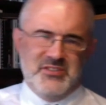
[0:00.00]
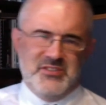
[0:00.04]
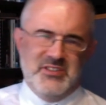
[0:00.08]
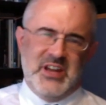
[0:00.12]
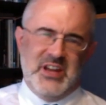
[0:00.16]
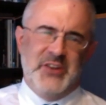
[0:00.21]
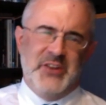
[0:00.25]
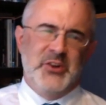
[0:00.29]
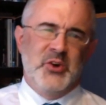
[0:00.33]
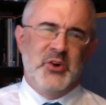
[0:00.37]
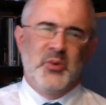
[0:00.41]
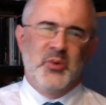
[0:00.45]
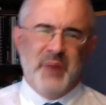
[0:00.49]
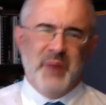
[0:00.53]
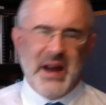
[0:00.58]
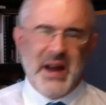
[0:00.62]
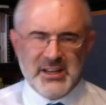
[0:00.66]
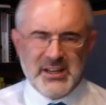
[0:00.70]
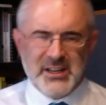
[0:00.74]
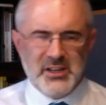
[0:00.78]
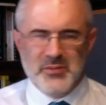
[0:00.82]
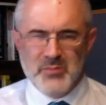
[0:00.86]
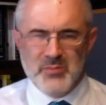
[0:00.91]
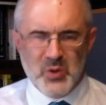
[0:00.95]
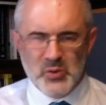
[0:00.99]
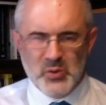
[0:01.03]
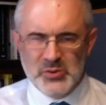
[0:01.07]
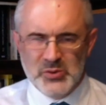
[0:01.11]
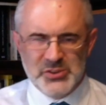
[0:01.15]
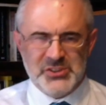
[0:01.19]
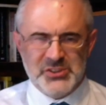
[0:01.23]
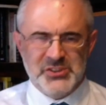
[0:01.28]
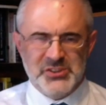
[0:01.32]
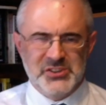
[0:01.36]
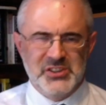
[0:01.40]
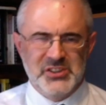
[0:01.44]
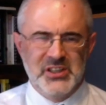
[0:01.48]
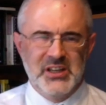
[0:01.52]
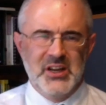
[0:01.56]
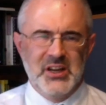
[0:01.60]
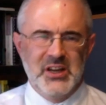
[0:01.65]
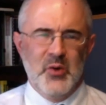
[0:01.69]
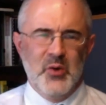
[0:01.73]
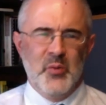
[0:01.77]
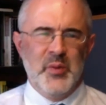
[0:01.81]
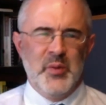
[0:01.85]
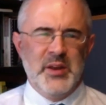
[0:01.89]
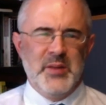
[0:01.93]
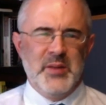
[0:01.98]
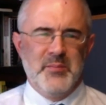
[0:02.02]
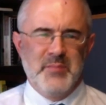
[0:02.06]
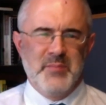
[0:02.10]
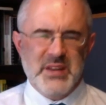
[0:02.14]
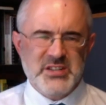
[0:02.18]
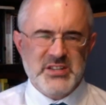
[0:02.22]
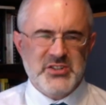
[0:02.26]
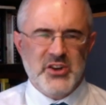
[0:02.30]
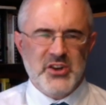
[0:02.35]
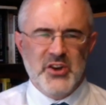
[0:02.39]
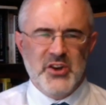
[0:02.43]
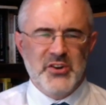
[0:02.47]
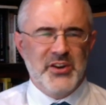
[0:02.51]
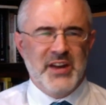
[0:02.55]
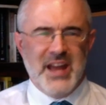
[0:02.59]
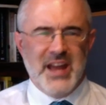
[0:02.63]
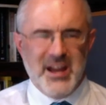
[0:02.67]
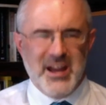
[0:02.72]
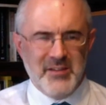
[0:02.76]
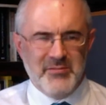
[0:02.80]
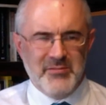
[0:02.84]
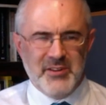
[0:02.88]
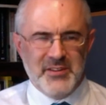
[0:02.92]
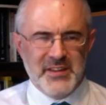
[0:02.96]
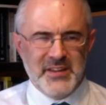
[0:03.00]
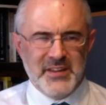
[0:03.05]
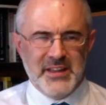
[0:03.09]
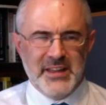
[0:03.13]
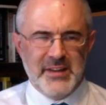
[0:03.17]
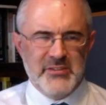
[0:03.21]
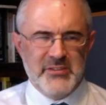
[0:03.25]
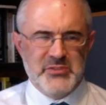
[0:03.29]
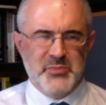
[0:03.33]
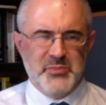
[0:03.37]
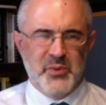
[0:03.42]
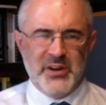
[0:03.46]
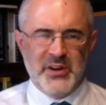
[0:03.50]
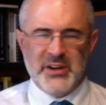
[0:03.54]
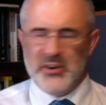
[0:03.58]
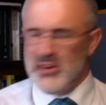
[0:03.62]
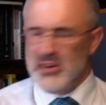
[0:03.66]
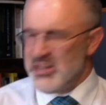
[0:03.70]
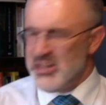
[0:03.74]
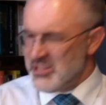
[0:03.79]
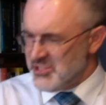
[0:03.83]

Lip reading: And to go back to Moses would be to miss out on everything that he was pointing to.